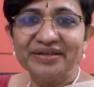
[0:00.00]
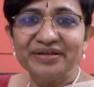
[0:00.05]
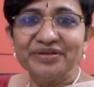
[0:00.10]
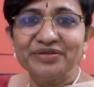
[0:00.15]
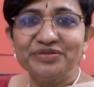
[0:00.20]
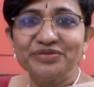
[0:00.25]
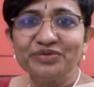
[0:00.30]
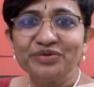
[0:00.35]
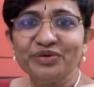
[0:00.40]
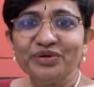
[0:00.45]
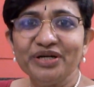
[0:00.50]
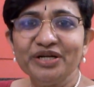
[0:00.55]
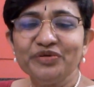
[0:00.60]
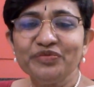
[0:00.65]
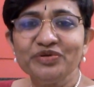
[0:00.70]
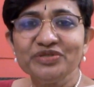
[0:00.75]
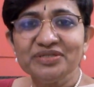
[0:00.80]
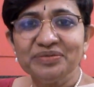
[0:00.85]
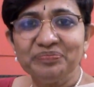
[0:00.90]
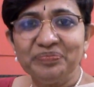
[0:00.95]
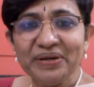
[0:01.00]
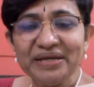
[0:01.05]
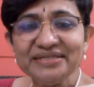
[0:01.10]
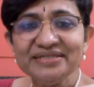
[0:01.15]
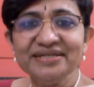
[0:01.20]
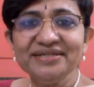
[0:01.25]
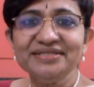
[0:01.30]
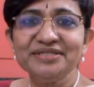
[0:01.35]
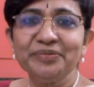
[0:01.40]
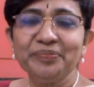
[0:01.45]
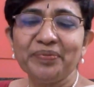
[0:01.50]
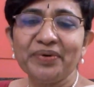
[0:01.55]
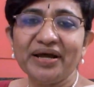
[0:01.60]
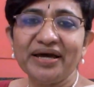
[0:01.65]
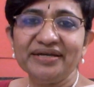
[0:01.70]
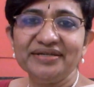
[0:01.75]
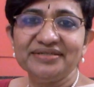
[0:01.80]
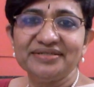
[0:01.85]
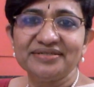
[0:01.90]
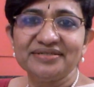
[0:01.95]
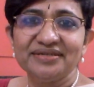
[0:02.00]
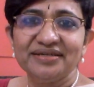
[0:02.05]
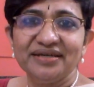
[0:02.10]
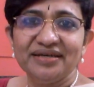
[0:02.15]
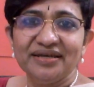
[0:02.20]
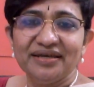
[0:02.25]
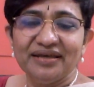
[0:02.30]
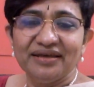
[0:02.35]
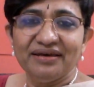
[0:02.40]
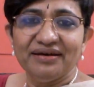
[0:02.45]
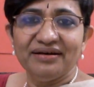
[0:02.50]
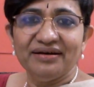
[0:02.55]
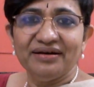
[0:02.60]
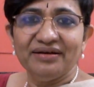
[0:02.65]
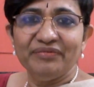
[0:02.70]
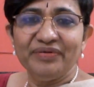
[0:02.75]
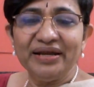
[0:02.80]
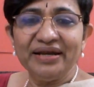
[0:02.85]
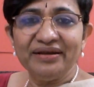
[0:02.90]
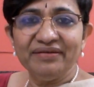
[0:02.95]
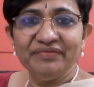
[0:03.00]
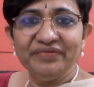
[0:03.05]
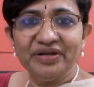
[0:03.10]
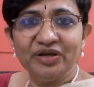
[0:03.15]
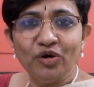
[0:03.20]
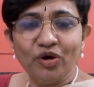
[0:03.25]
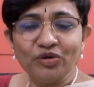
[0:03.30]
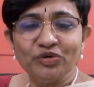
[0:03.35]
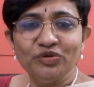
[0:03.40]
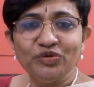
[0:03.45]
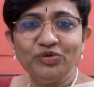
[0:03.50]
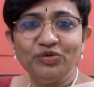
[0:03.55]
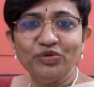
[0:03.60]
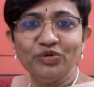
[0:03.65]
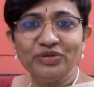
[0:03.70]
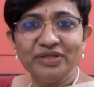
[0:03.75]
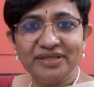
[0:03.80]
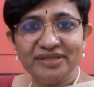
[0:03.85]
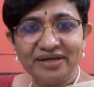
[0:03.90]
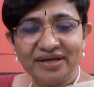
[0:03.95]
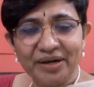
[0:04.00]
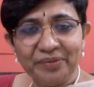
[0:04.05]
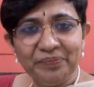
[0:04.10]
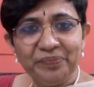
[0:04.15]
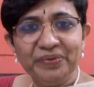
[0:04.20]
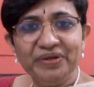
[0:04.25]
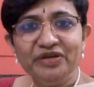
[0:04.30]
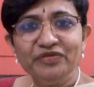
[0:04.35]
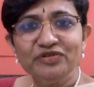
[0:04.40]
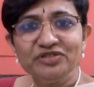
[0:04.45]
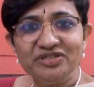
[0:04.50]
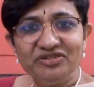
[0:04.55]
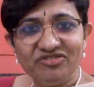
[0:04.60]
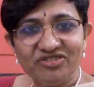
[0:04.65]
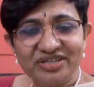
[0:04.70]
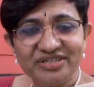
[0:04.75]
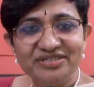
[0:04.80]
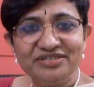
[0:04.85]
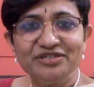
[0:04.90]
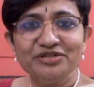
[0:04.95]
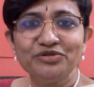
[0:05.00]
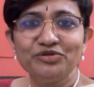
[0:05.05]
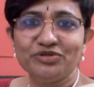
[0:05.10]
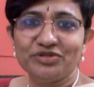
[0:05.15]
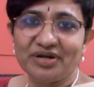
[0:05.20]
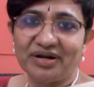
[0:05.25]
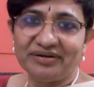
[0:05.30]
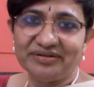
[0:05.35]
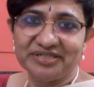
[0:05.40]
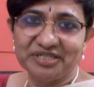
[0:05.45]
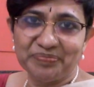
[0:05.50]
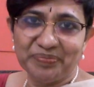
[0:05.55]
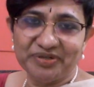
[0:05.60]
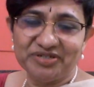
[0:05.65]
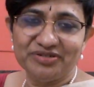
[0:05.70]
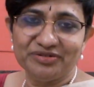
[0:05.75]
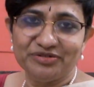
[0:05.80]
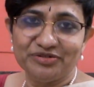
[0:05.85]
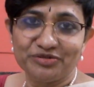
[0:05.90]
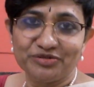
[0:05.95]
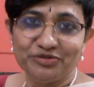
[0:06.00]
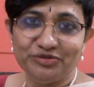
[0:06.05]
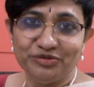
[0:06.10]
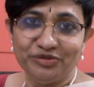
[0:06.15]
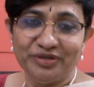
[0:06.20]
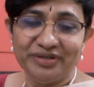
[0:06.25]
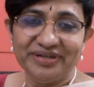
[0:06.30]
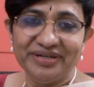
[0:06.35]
So it was a pleasant surprise when we got to know that the company was interested to start a special school.